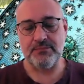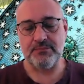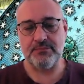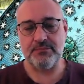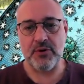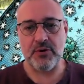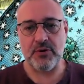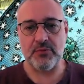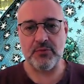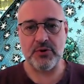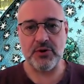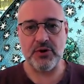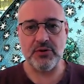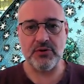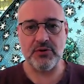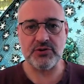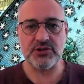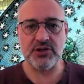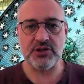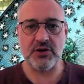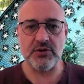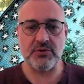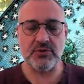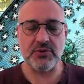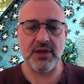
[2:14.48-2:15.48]
but we
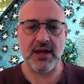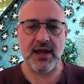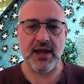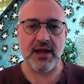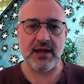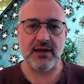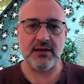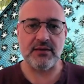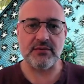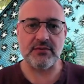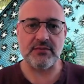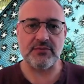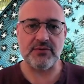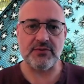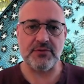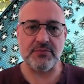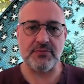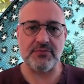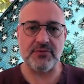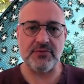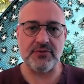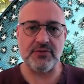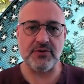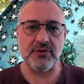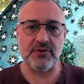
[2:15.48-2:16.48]
also get
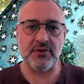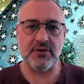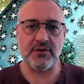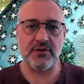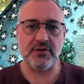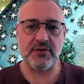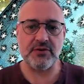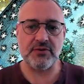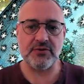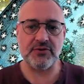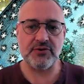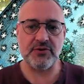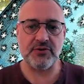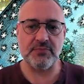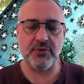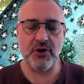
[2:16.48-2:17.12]
the